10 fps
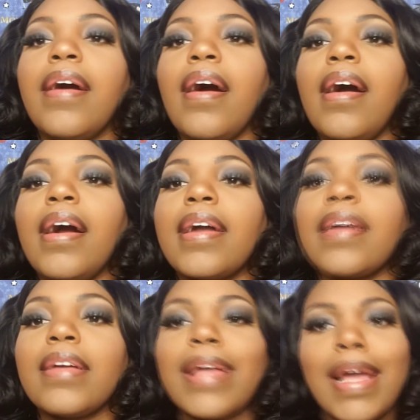uh,
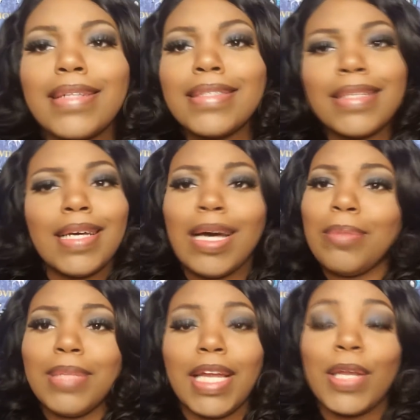catching
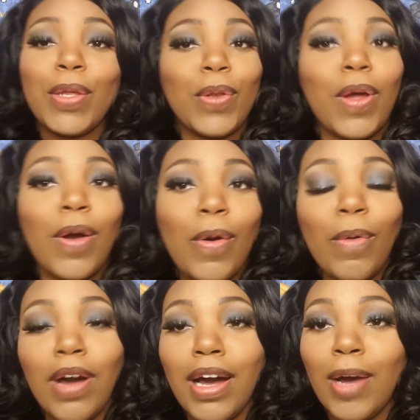up, letting you
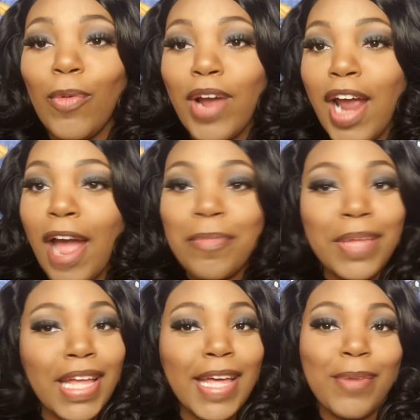know uh, where I've
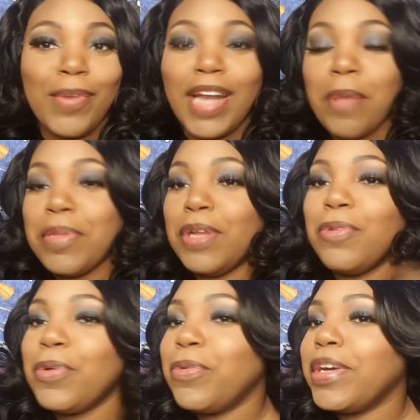been, what I've been
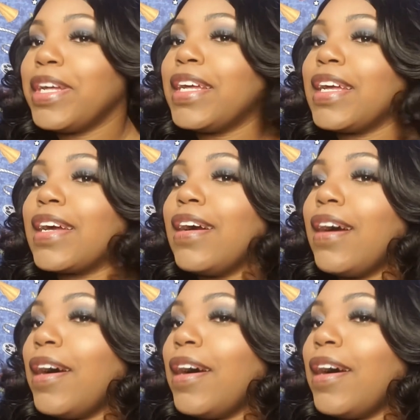doing.